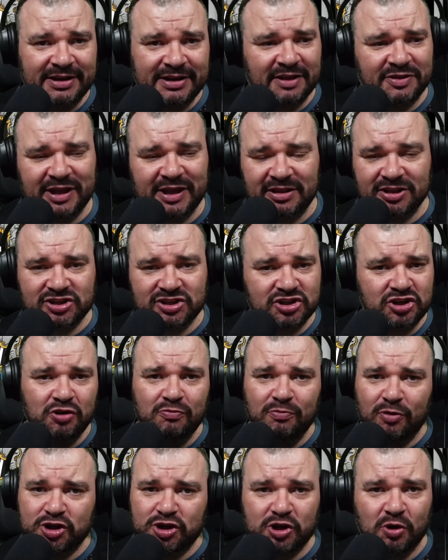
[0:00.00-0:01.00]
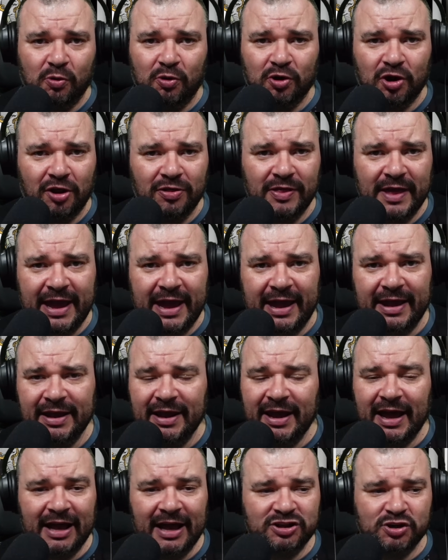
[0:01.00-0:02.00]
I think there's too much going on there.
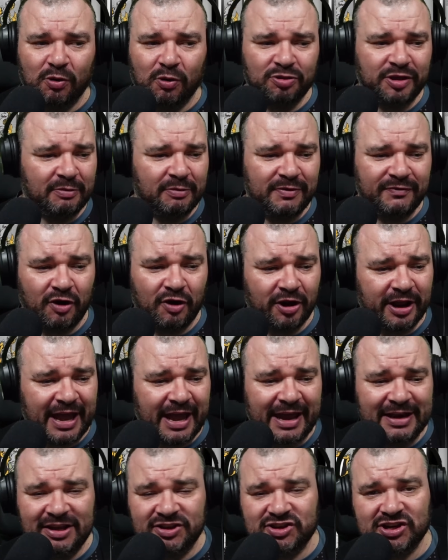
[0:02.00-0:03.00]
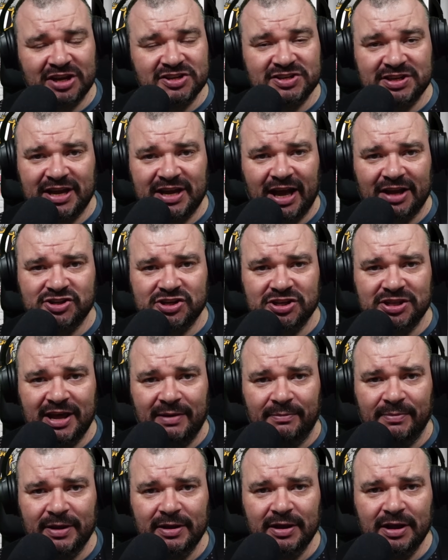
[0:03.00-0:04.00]
I don't think we've got any chance of catching
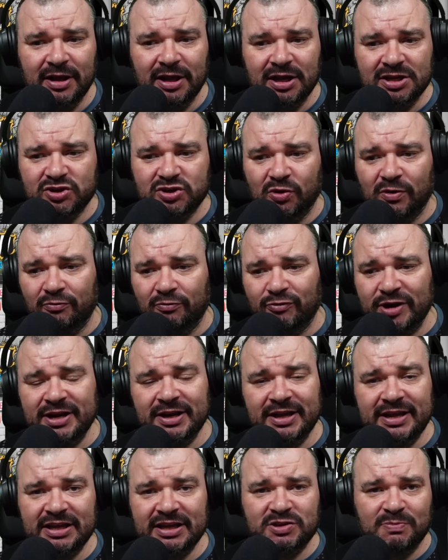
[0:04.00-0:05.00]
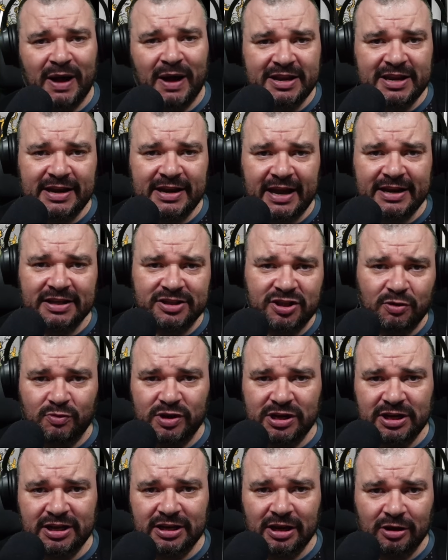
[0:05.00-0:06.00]
them. So really, it's Man United that we
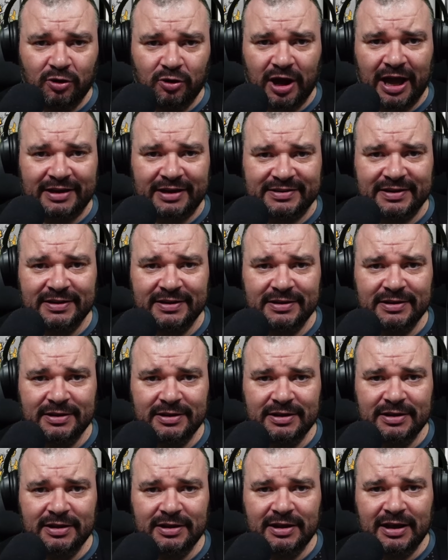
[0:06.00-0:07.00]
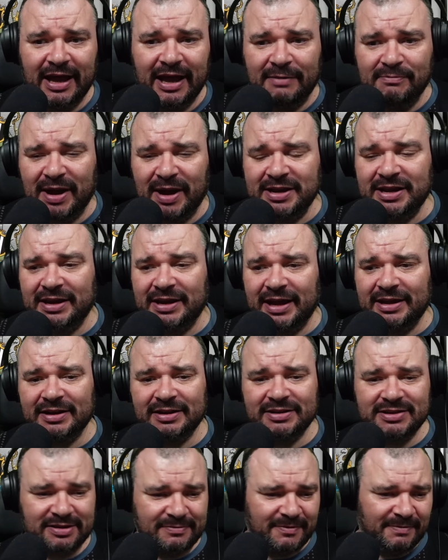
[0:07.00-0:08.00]
need to look at. And Man
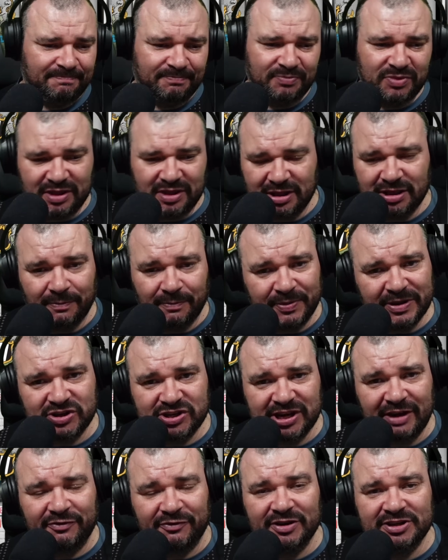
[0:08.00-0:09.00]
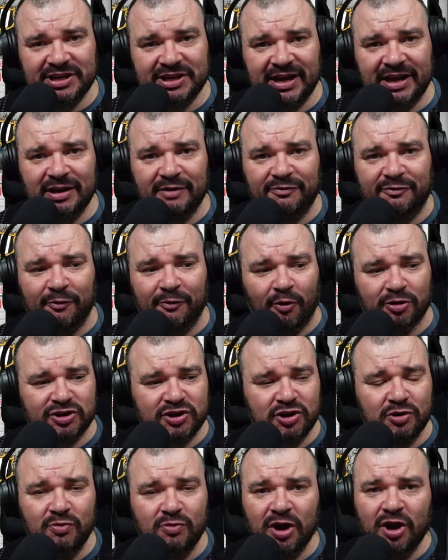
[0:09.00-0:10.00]
United, they beat Sheffield United
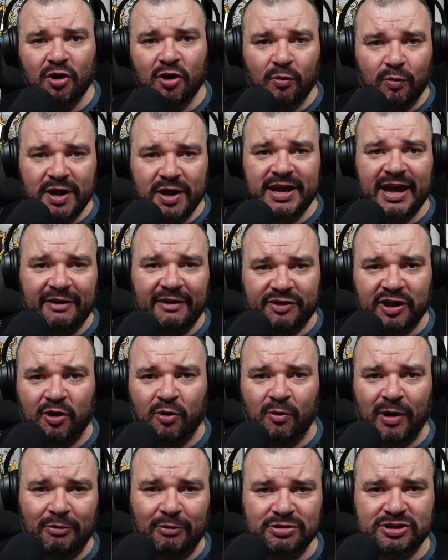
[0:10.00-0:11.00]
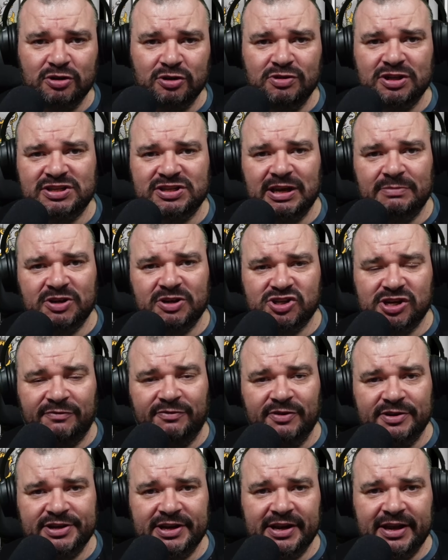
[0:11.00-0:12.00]
4-2. We have to go out and do the same to
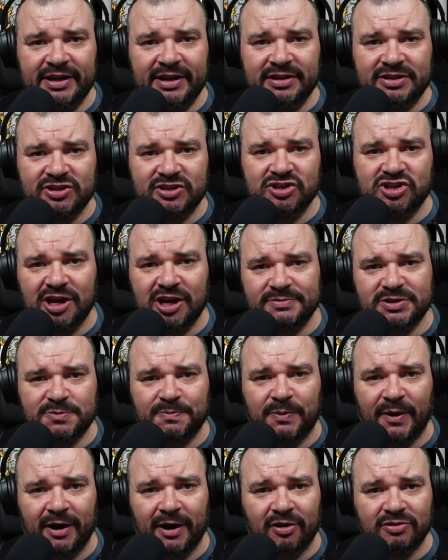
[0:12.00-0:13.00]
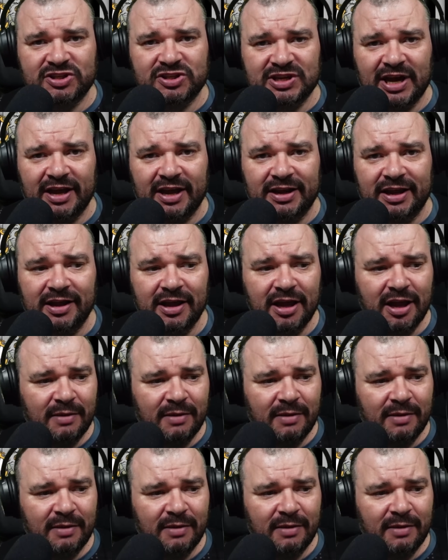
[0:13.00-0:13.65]
Sheffield United at St James's Park on Saturday.